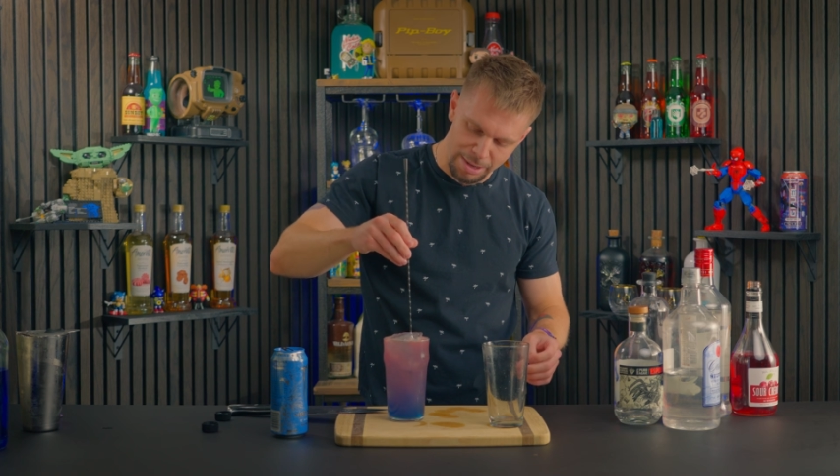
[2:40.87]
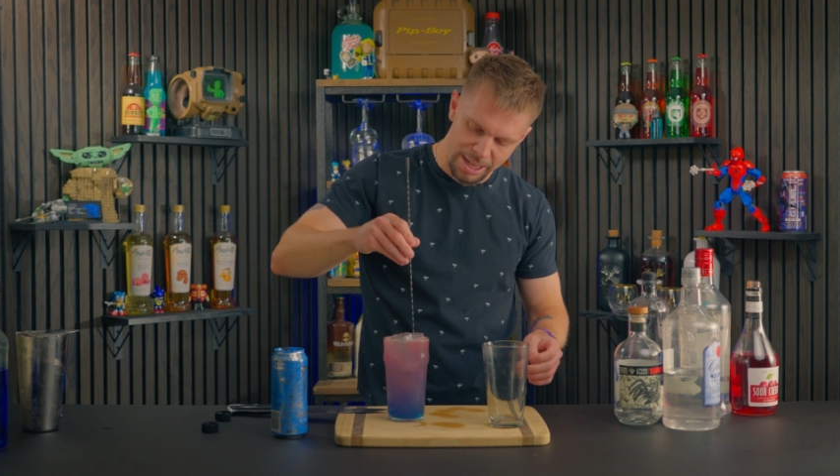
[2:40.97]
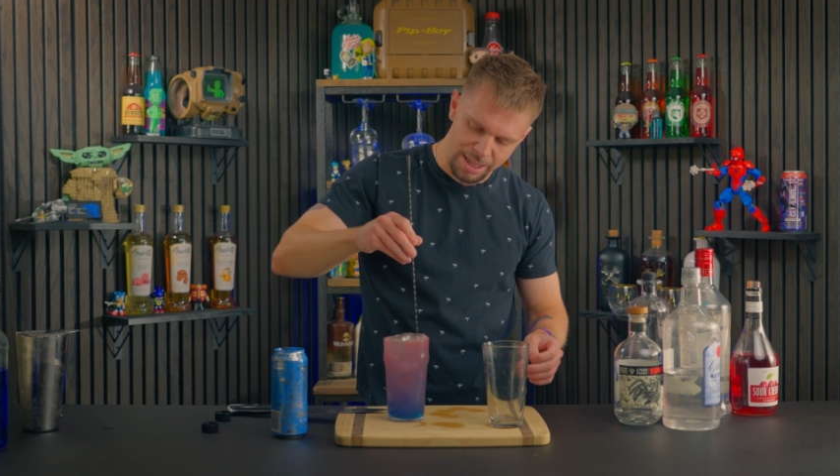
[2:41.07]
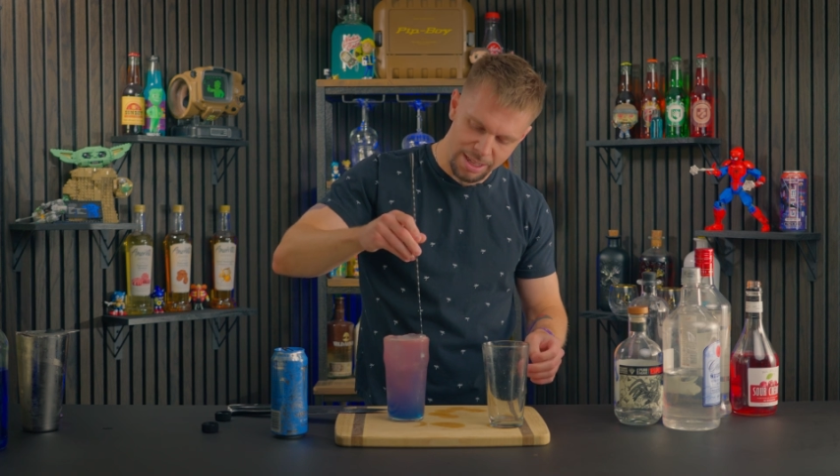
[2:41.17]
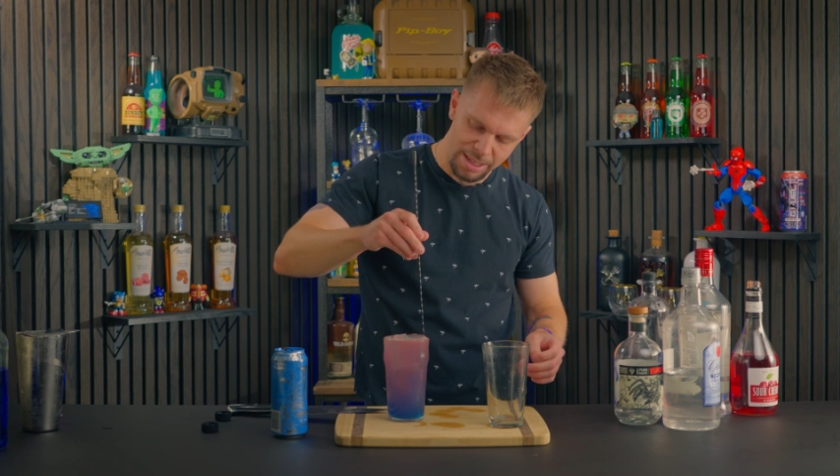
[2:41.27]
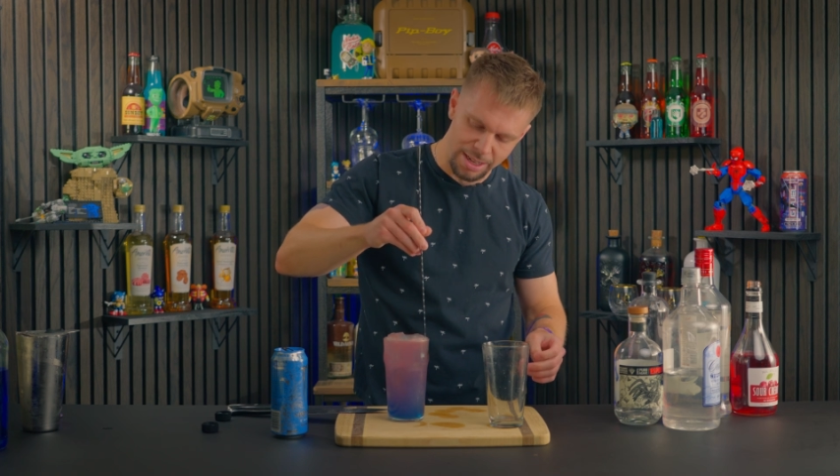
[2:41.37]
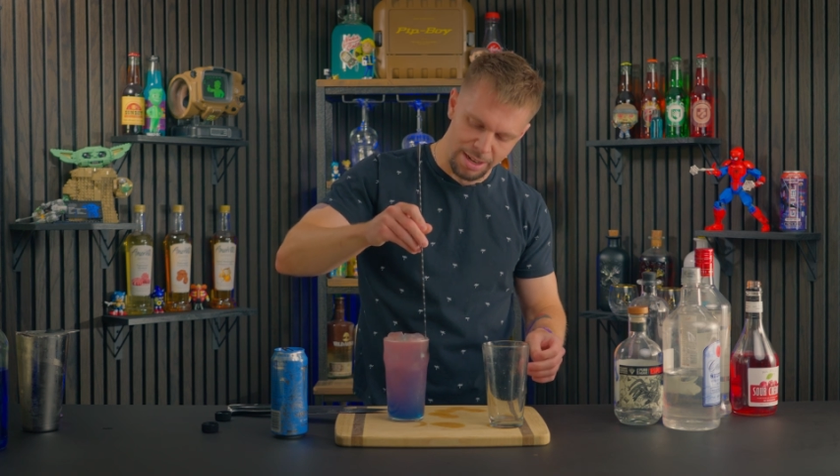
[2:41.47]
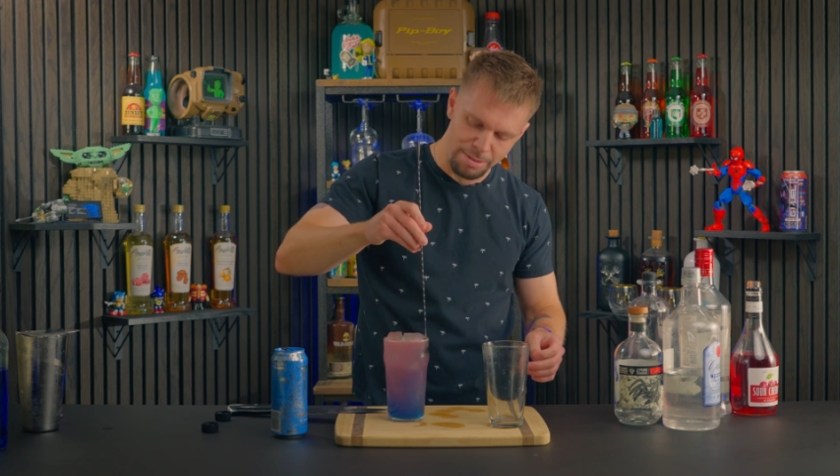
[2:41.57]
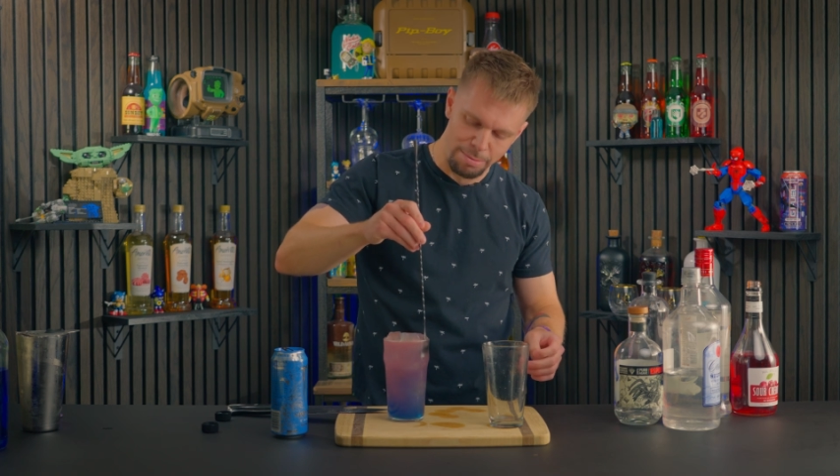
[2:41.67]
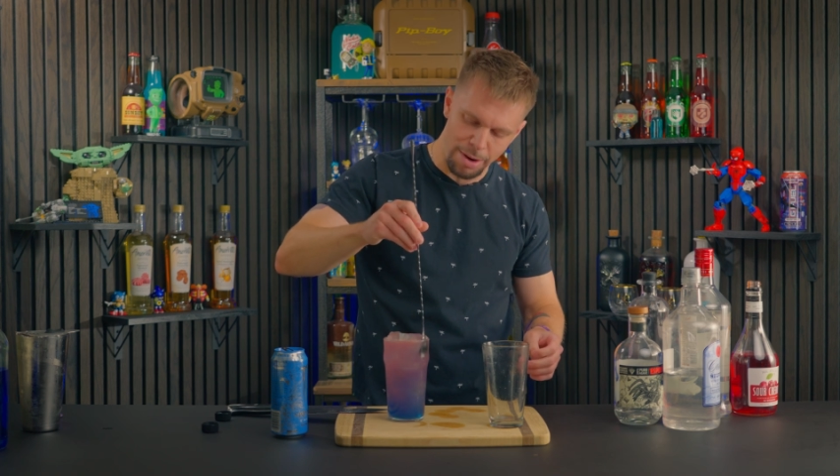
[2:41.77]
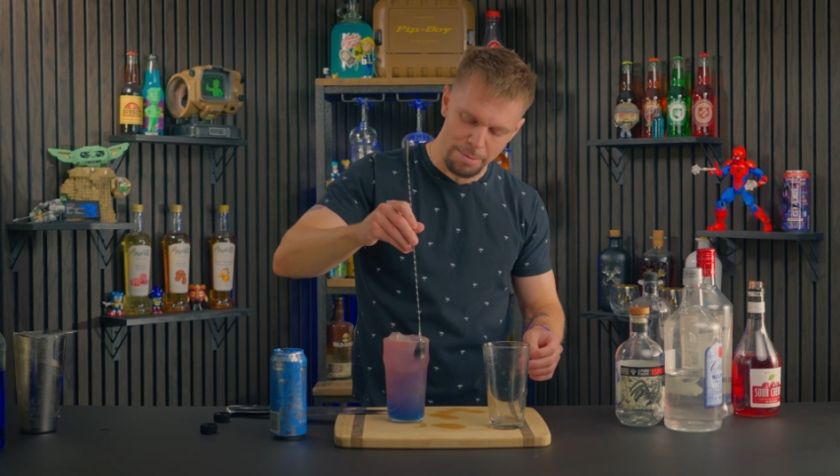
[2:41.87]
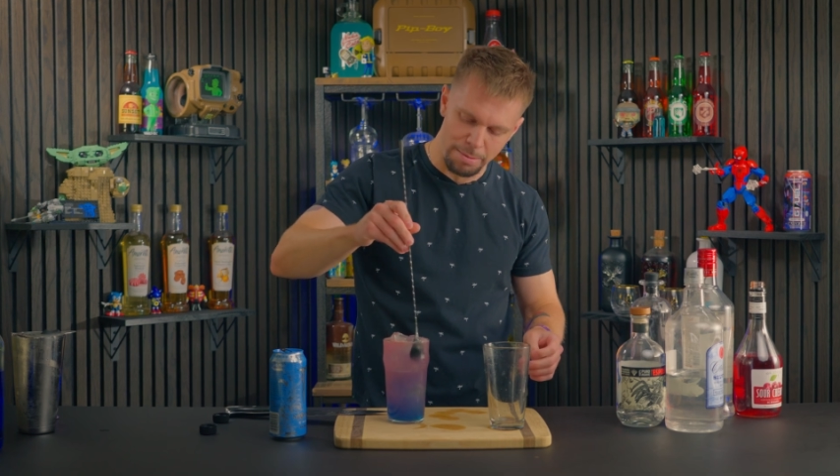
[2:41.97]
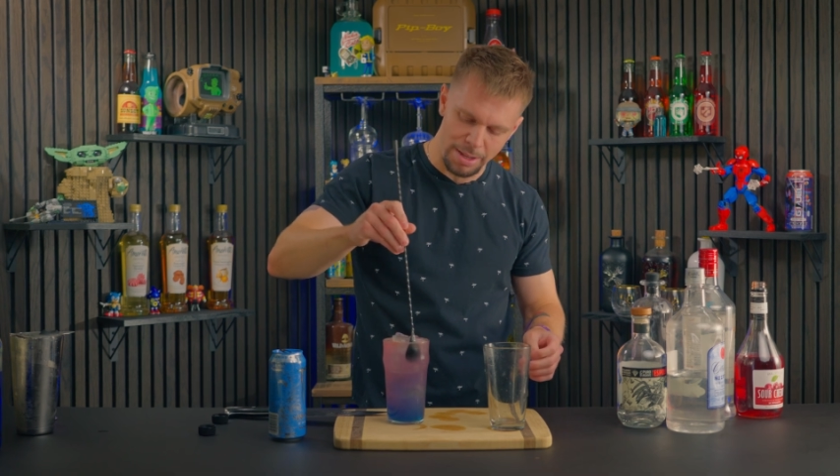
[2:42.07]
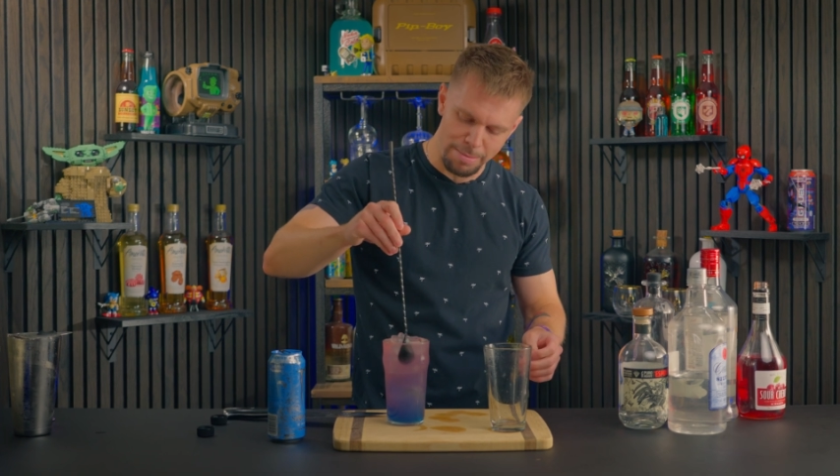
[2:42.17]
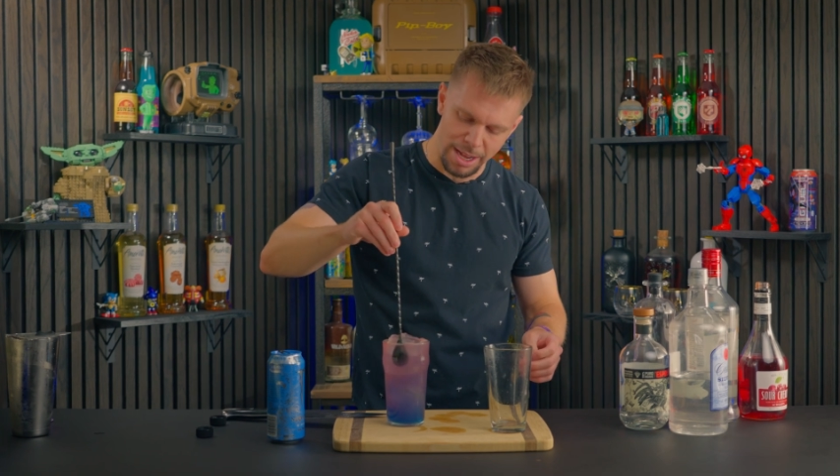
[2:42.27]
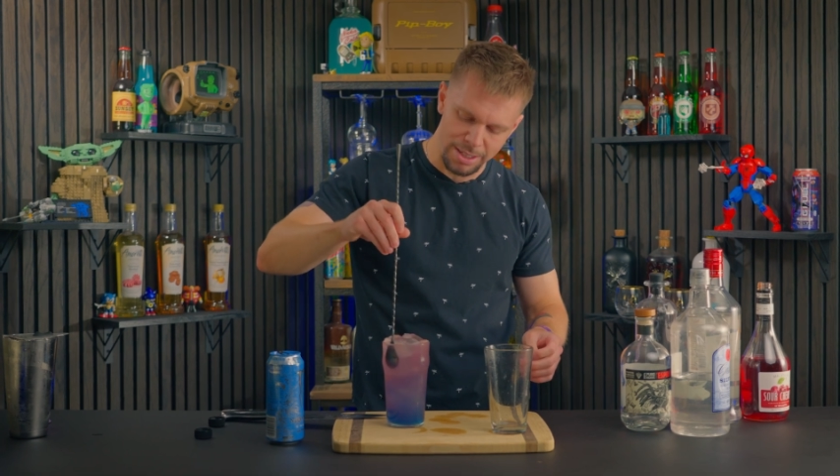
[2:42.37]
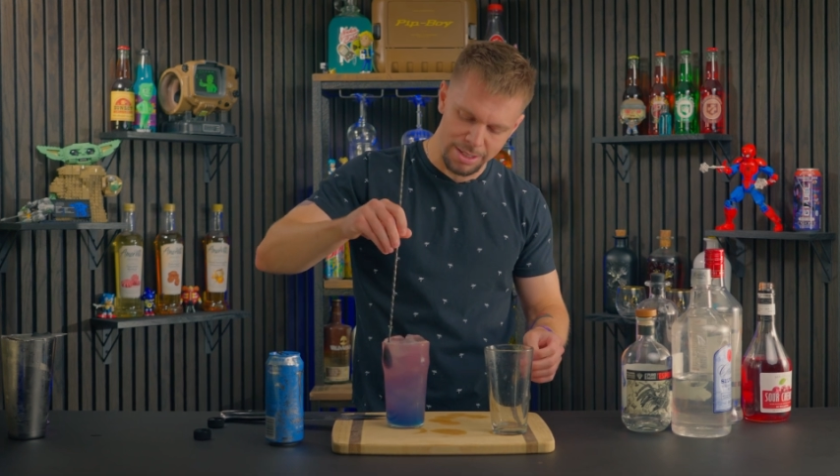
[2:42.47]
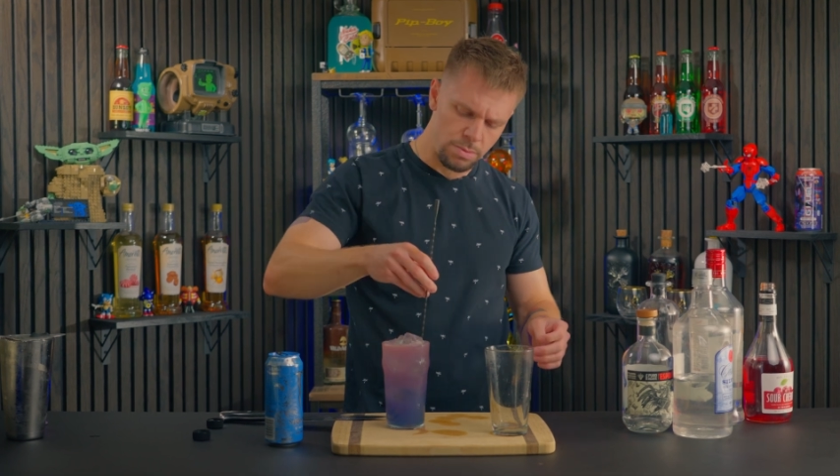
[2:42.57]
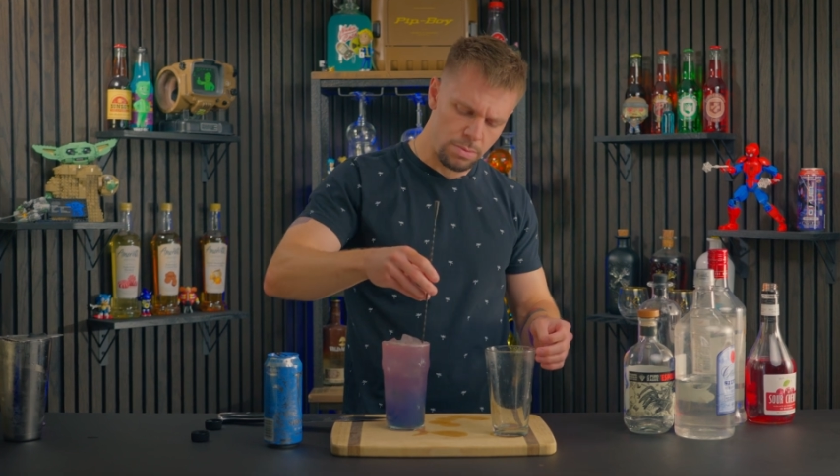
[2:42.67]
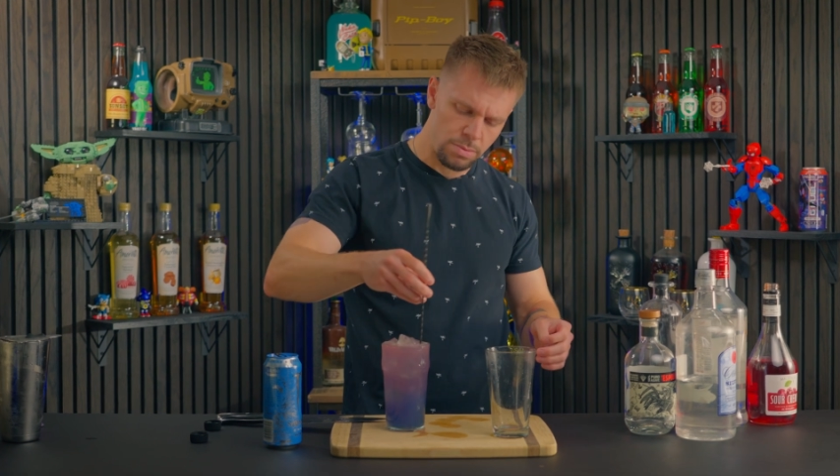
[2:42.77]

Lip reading: make, probably a mess.